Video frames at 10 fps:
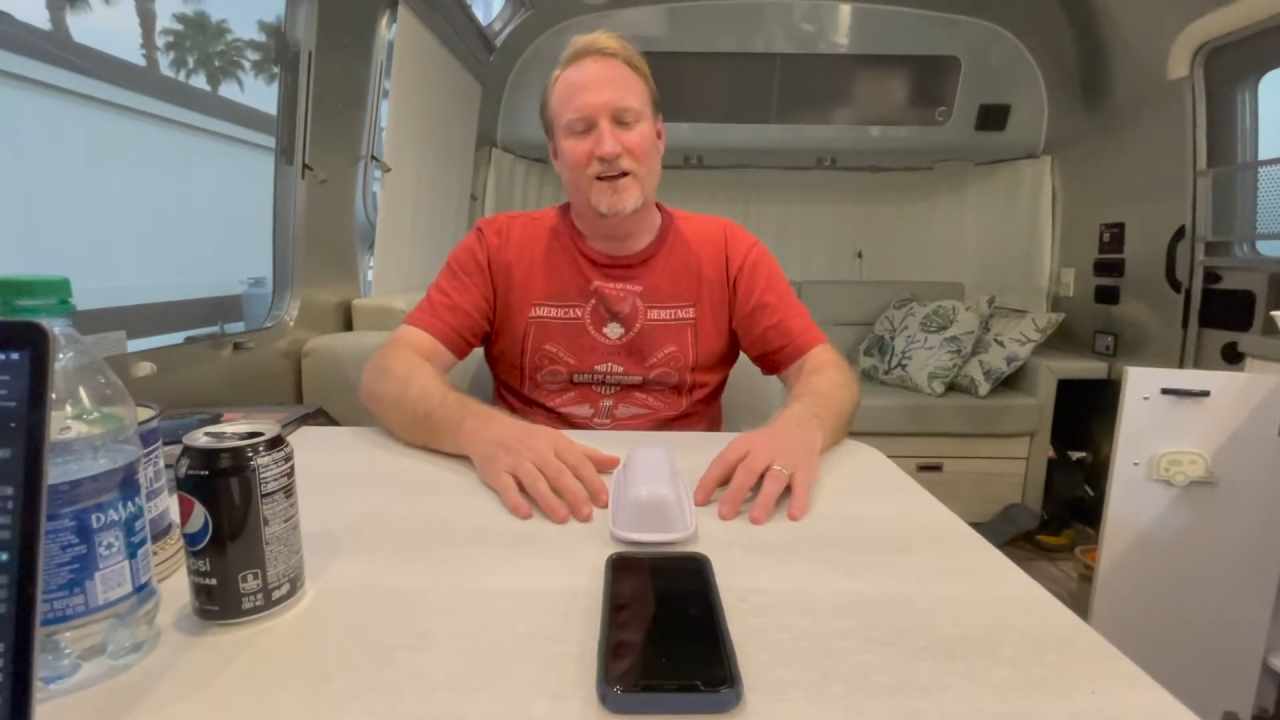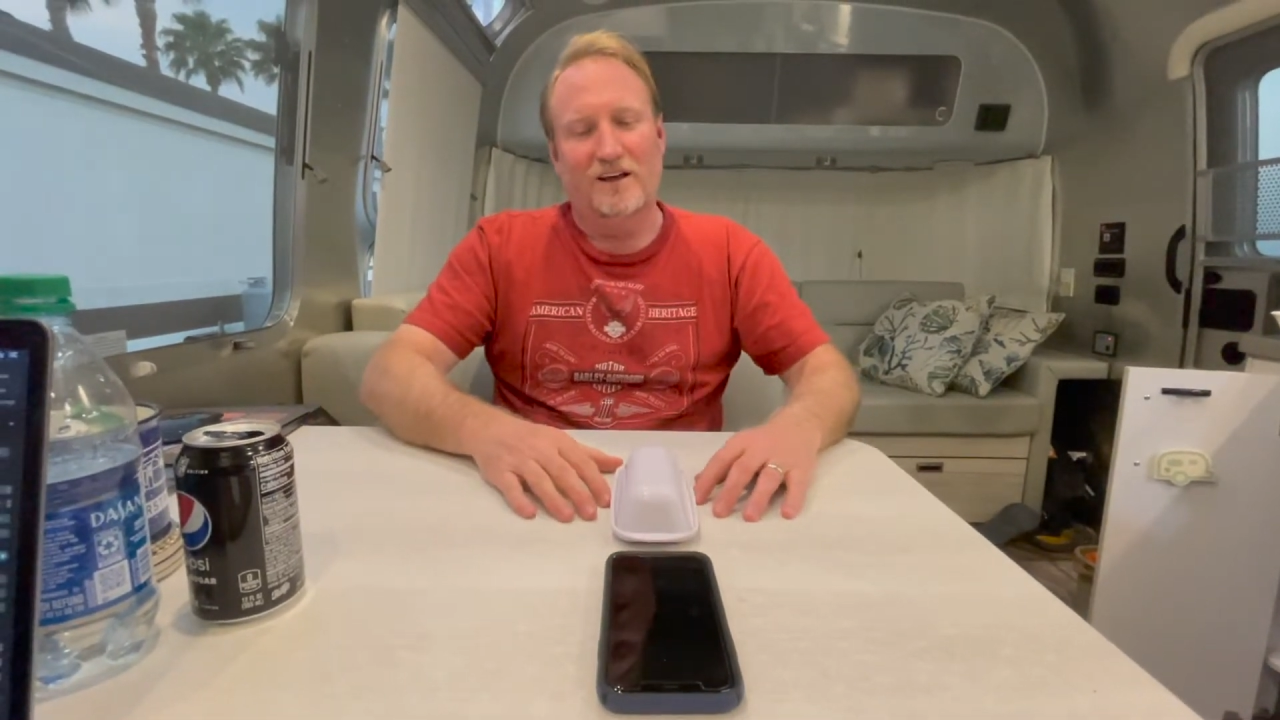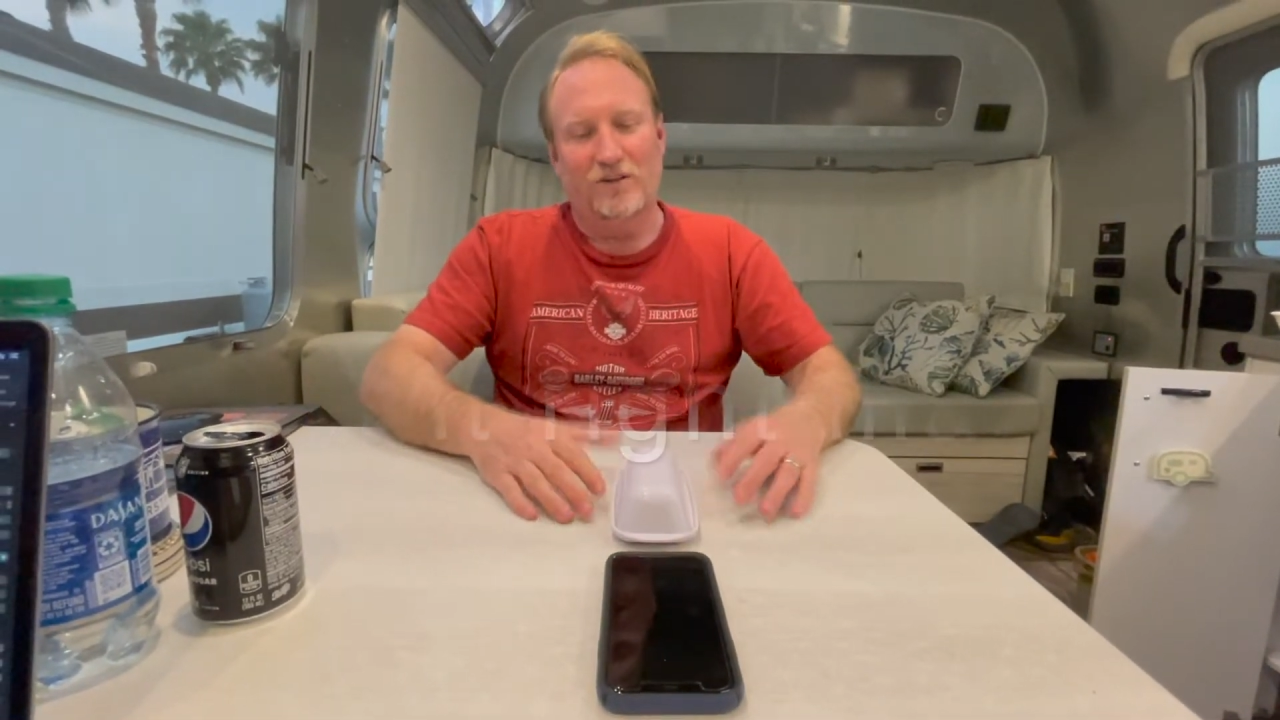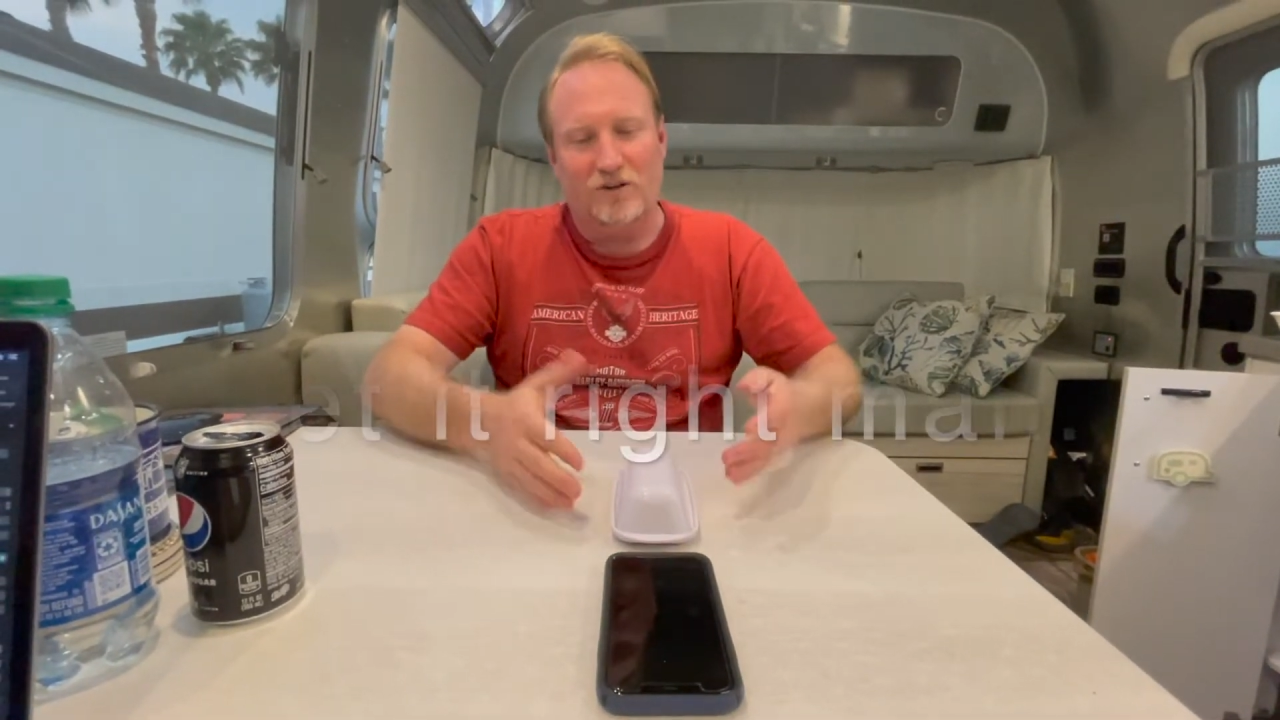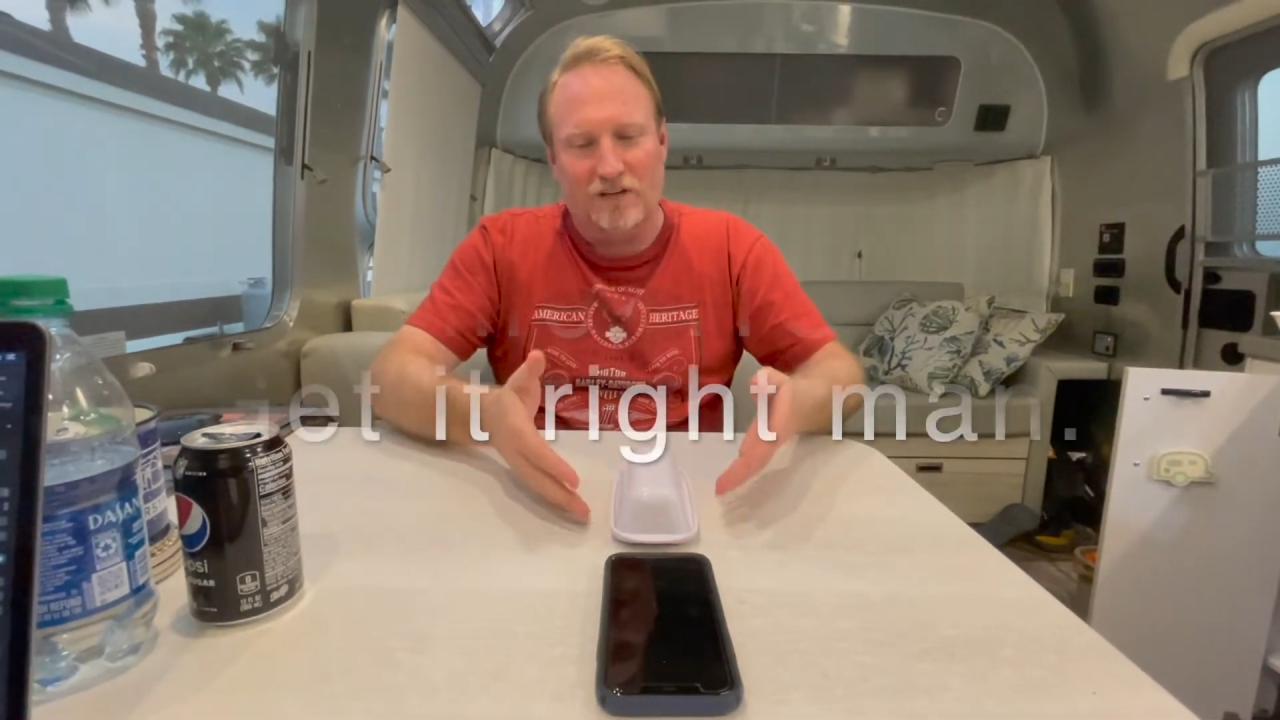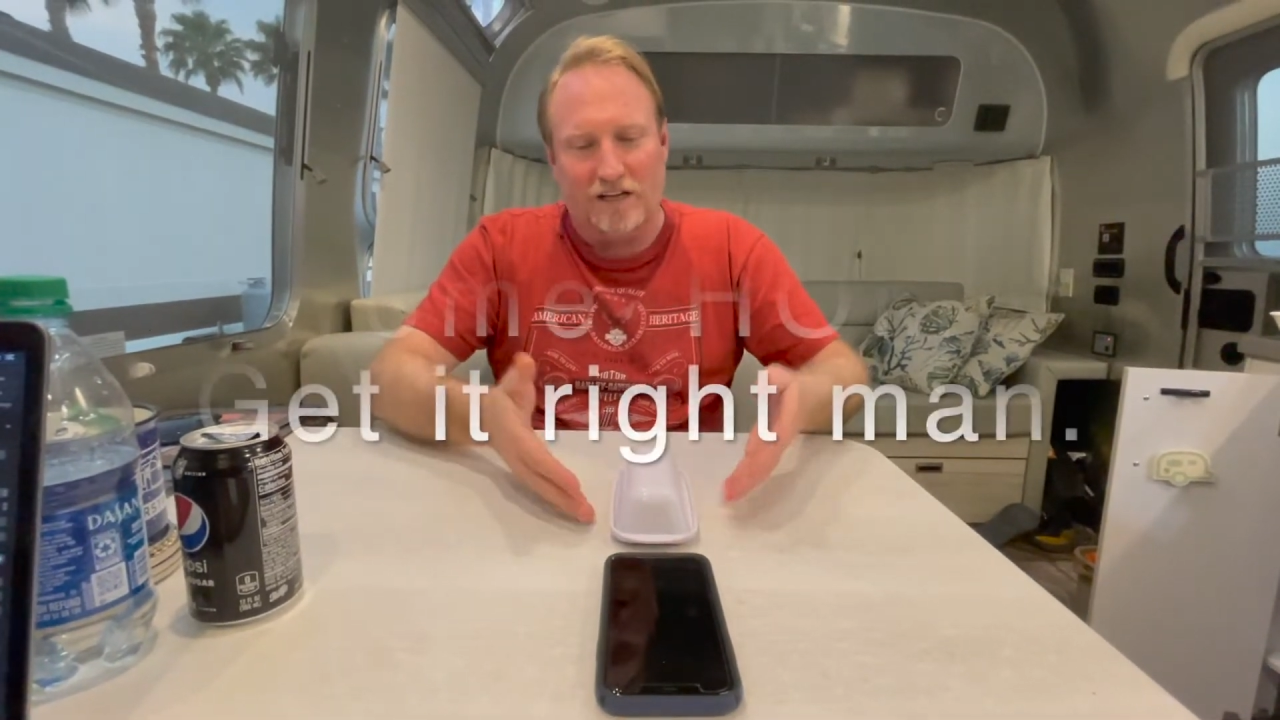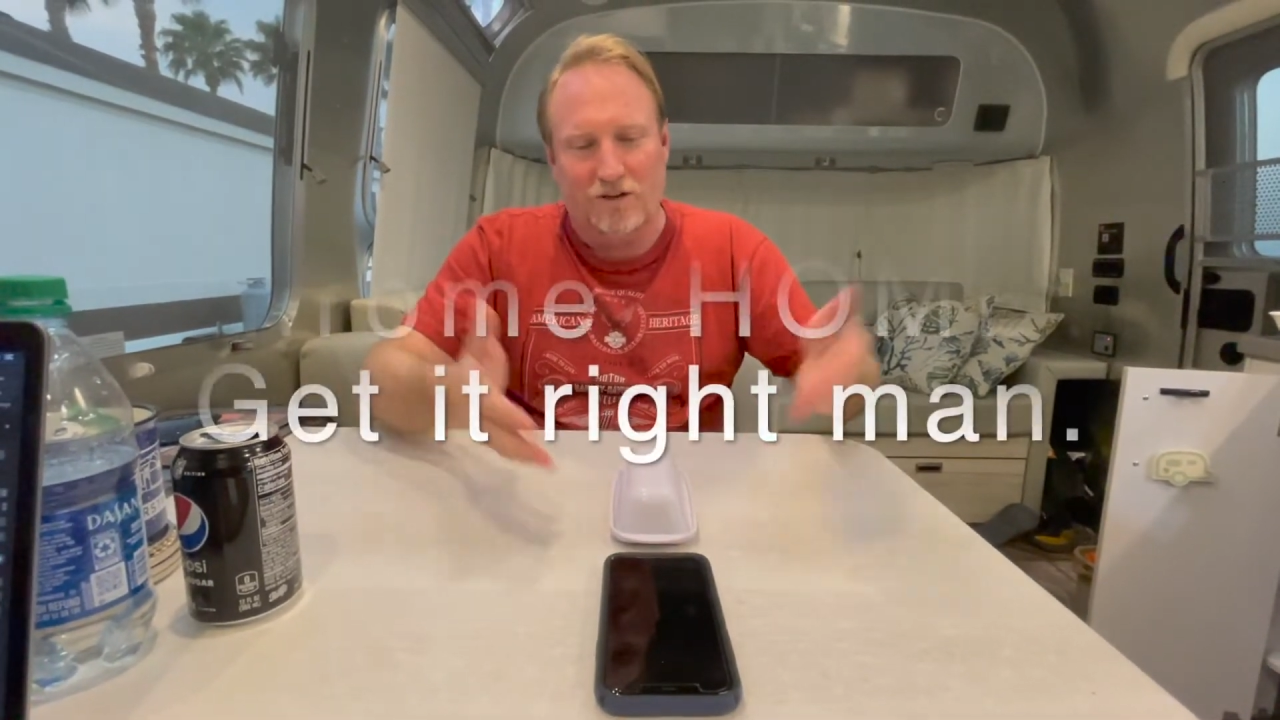Looks like the